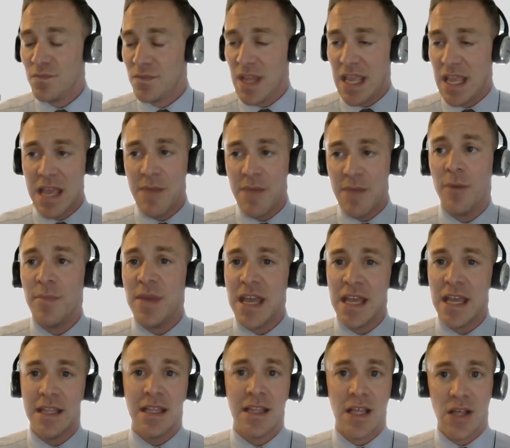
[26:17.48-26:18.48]
email
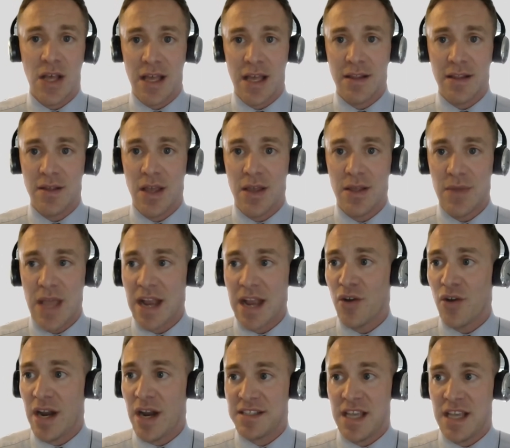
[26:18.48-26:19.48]
me
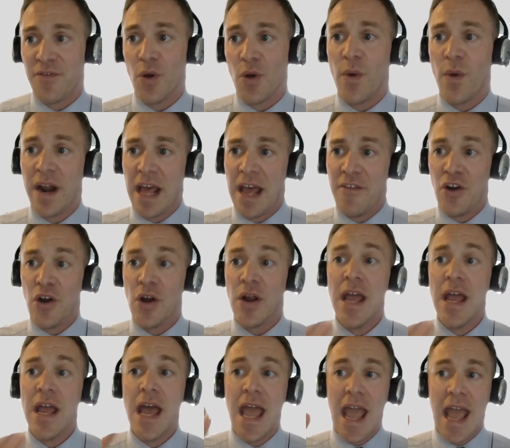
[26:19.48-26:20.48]
at CreditSafe or
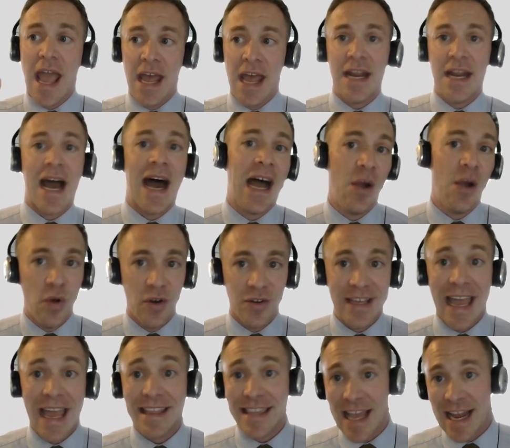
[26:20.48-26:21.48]
whatever, and I will
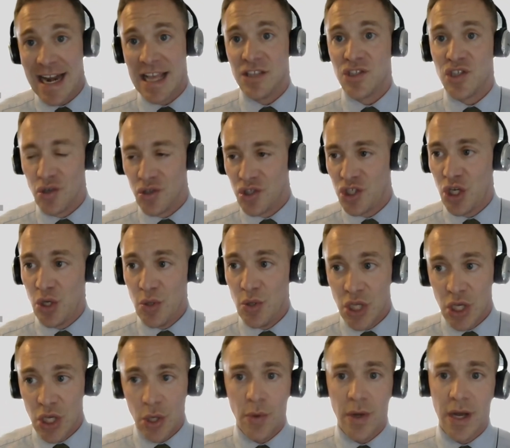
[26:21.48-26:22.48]
get that answer to
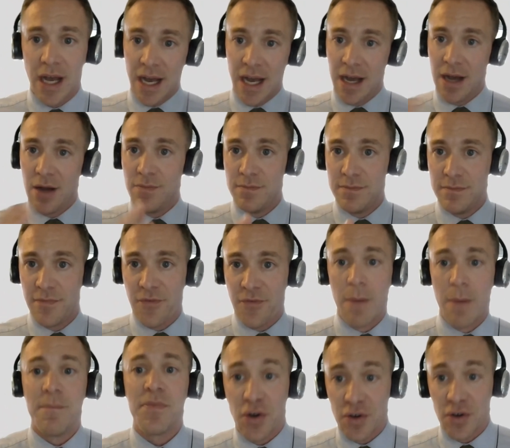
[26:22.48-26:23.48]
you
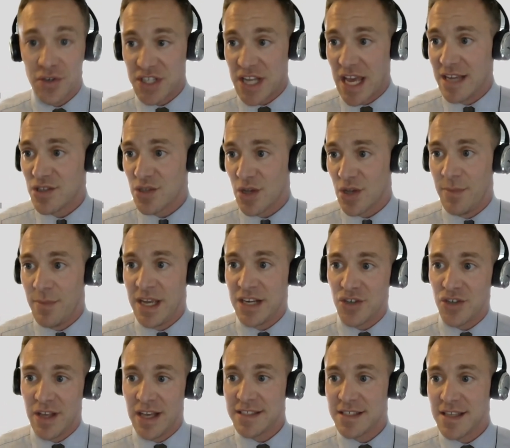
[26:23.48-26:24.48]
from Thursday. So I'll make
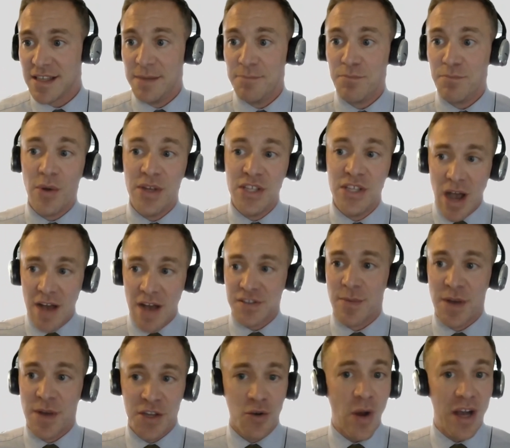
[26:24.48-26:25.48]
sure that's done. But we do have
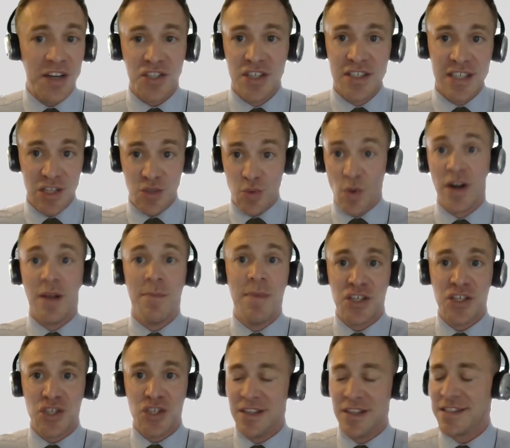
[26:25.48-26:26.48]
some other questions. I just want to
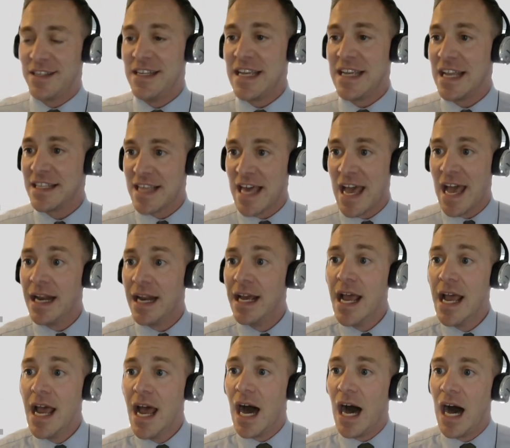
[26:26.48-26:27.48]
make sure that Cindy gets that.
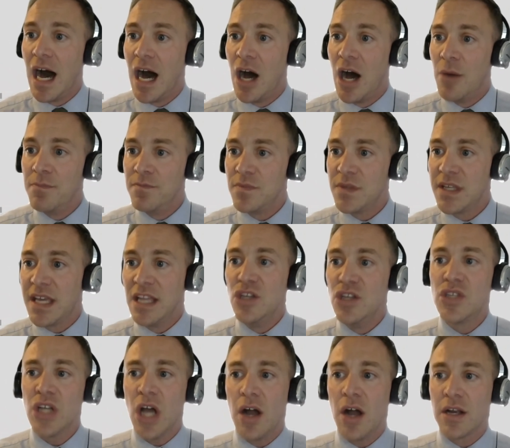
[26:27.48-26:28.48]
Can
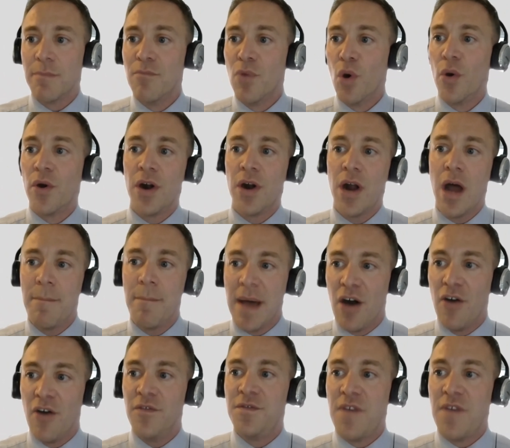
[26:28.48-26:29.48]
you talk more
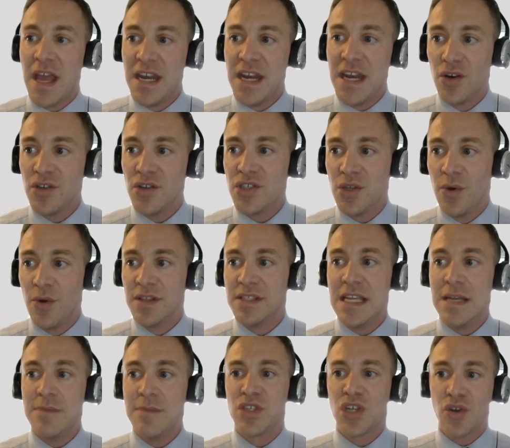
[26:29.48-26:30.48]
about vendors who are
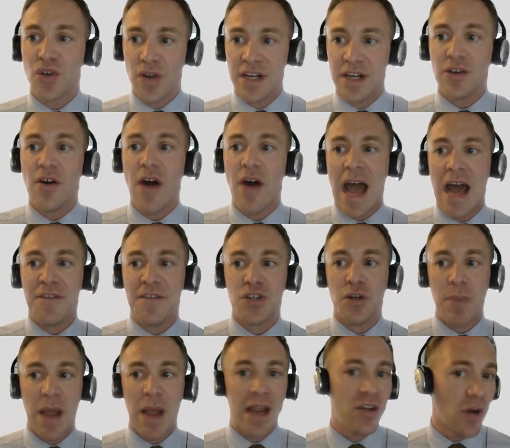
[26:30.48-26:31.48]
deemed critical
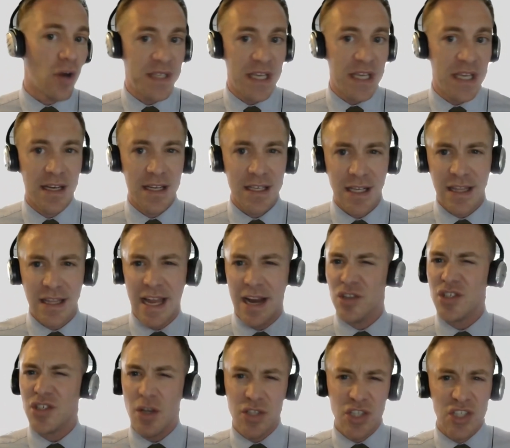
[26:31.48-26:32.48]
after bankruptcy and
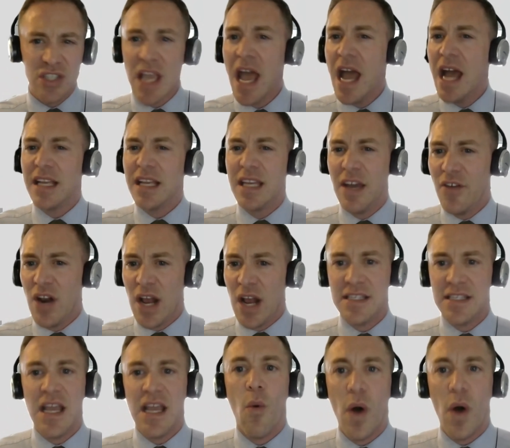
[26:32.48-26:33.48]
declared? So just give an
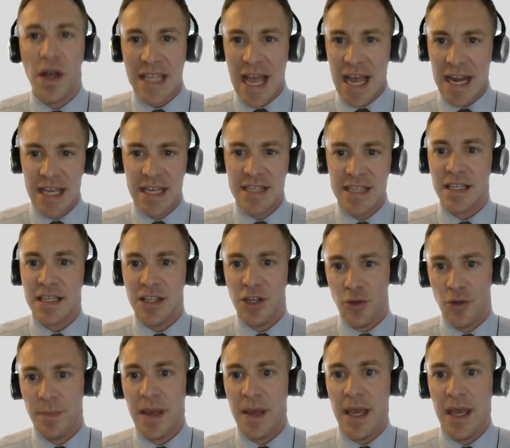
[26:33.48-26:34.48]
idea what that is a
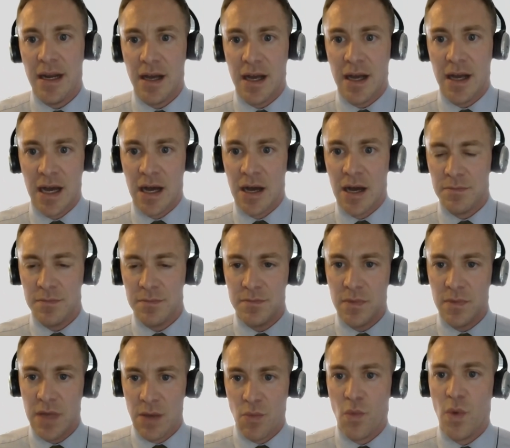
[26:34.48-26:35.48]
little bit
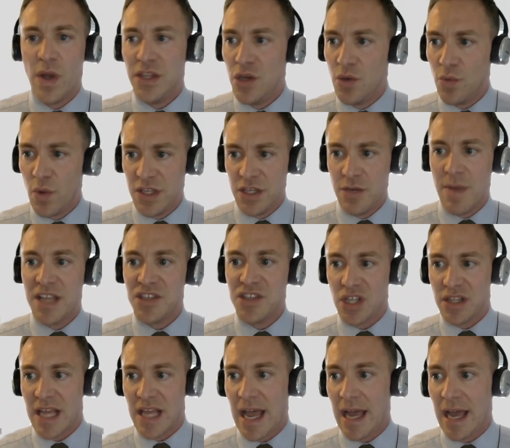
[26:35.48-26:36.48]
when you
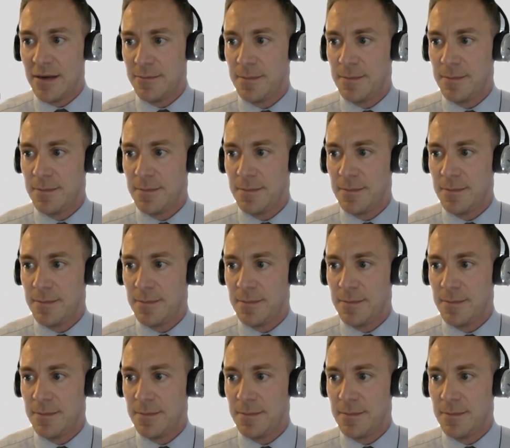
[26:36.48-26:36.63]
mentioned that.